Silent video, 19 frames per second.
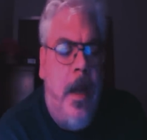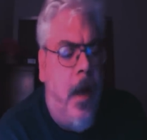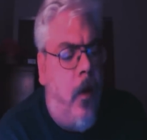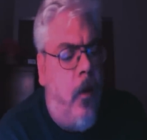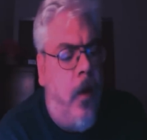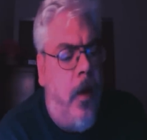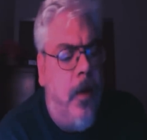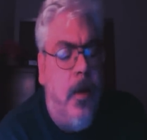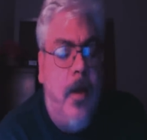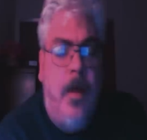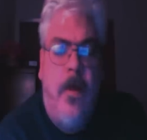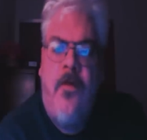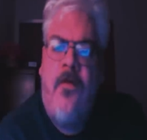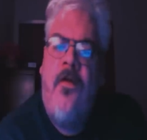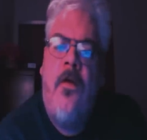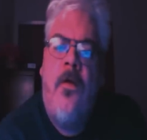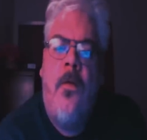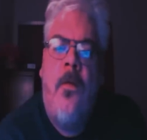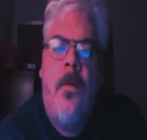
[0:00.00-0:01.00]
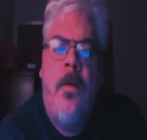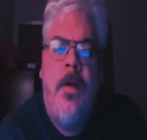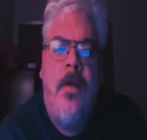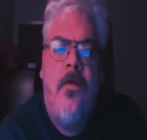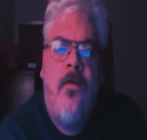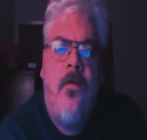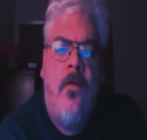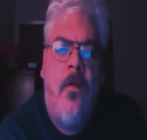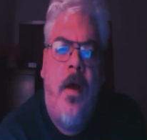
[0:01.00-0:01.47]
Now, unless you're going
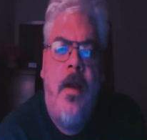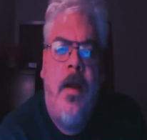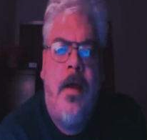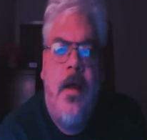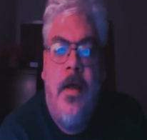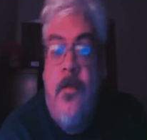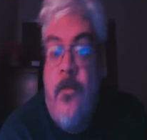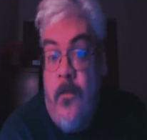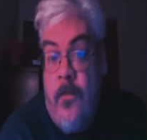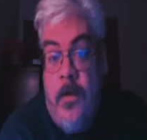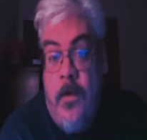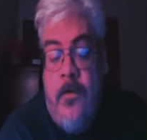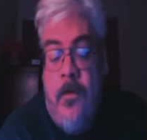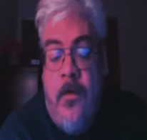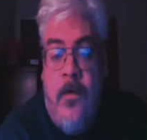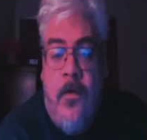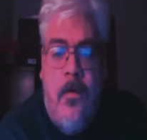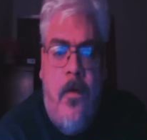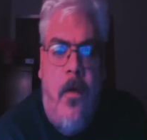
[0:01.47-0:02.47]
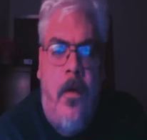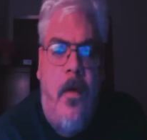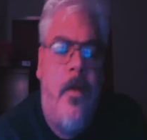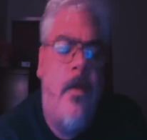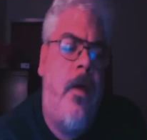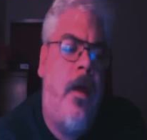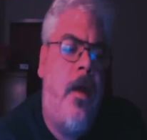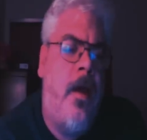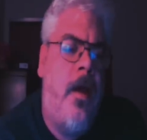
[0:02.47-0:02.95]
to try to convince us
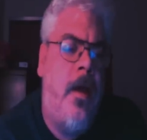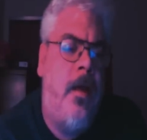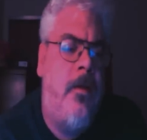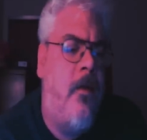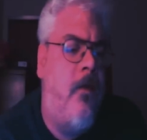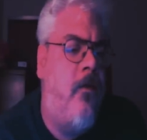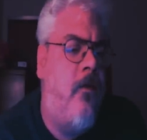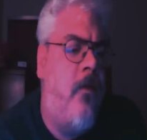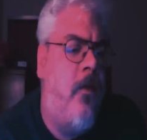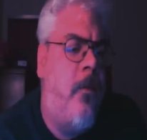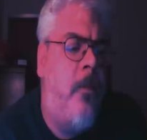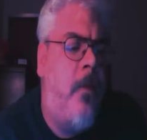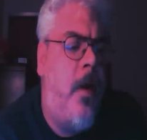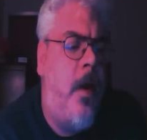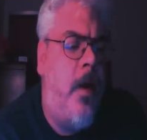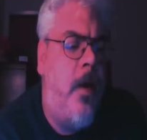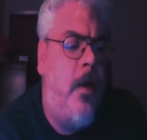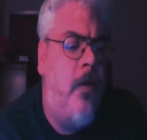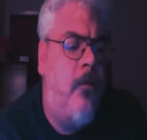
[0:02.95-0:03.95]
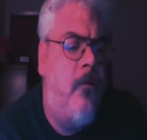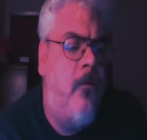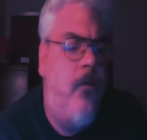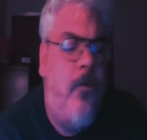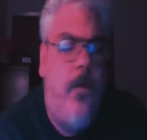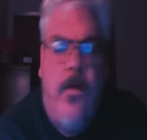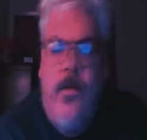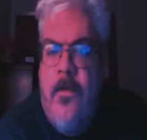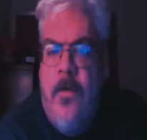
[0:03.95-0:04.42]
all that it did some kind of
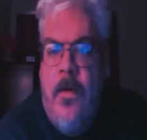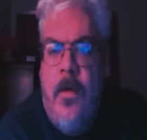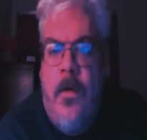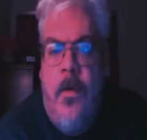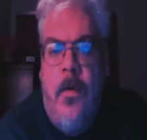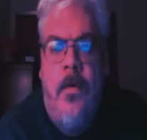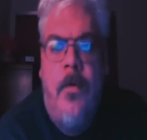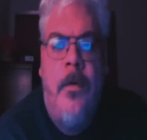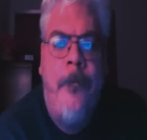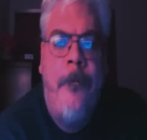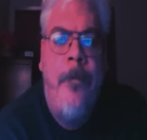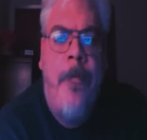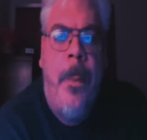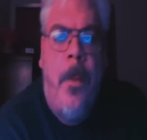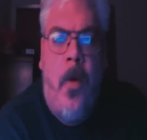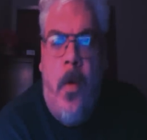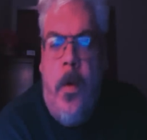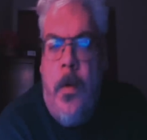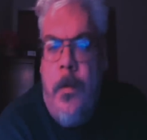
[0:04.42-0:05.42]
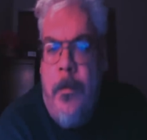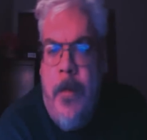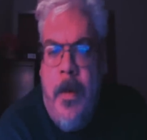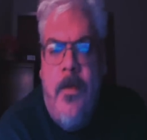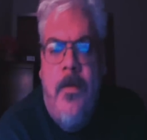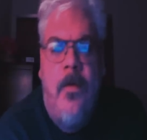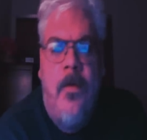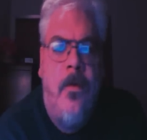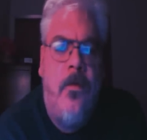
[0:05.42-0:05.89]
physical or
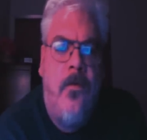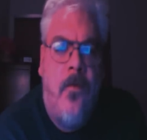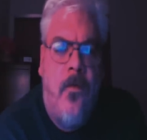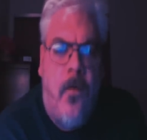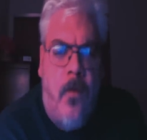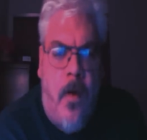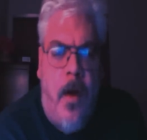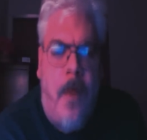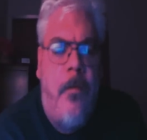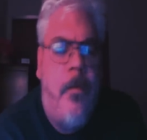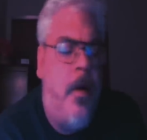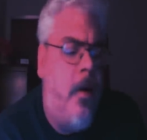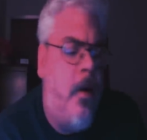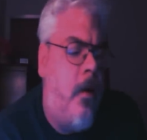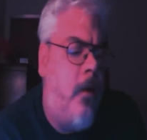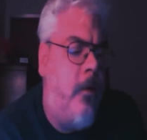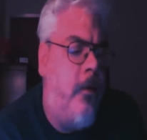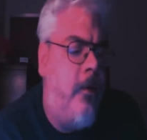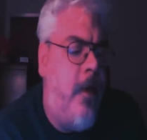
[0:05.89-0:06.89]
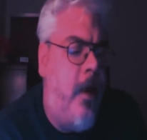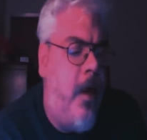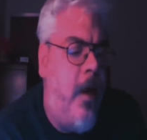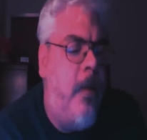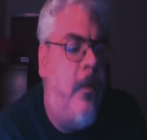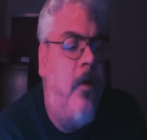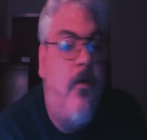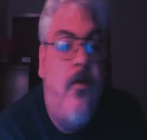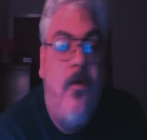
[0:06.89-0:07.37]
mental trauma or
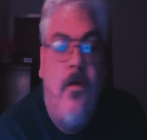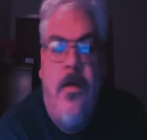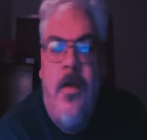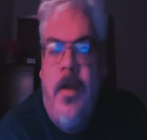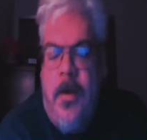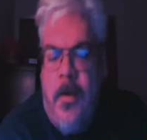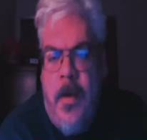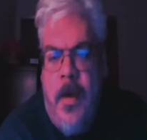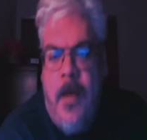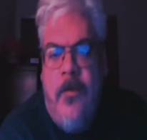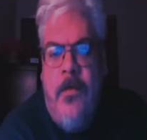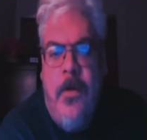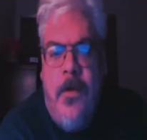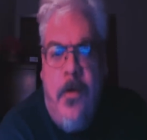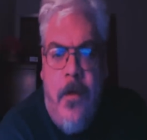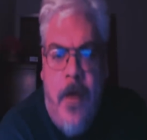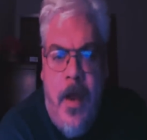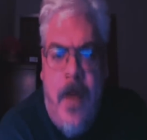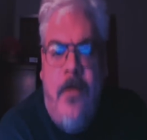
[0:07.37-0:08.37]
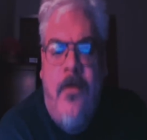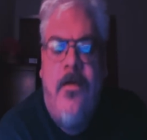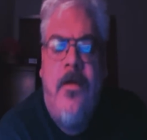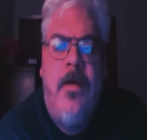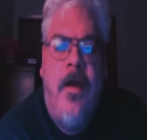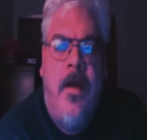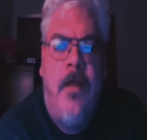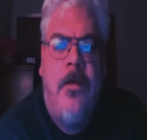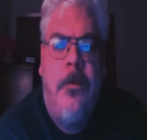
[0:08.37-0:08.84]
damage to you having your ass
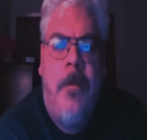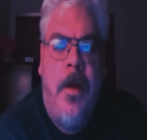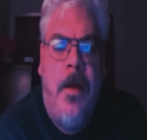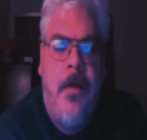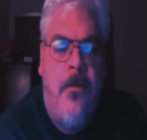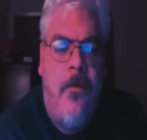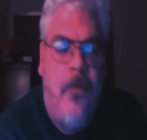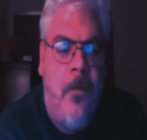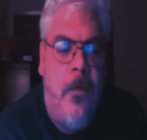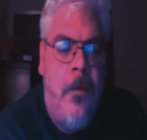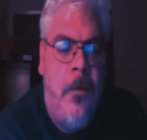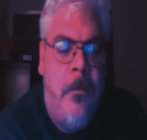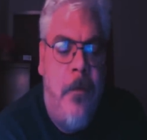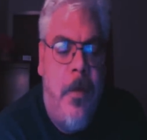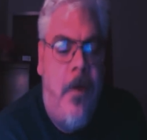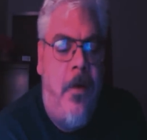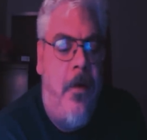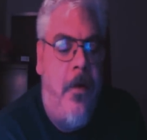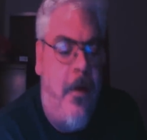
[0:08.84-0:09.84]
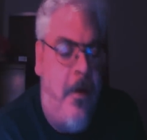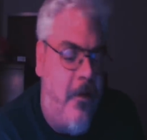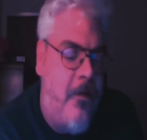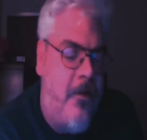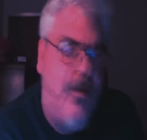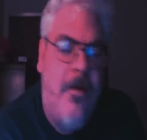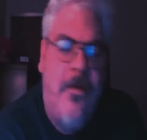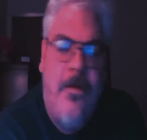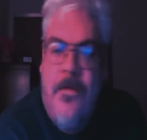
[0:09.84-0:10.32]
kicked by true
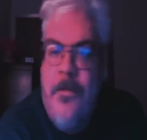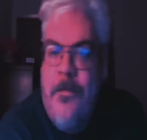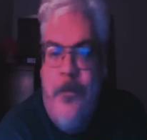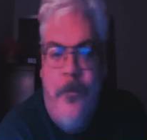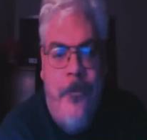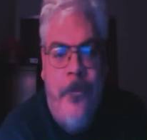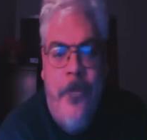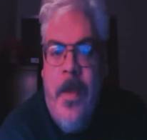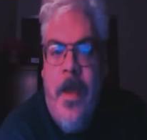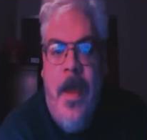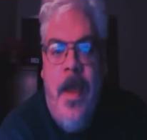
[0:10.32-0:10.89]
imperialism,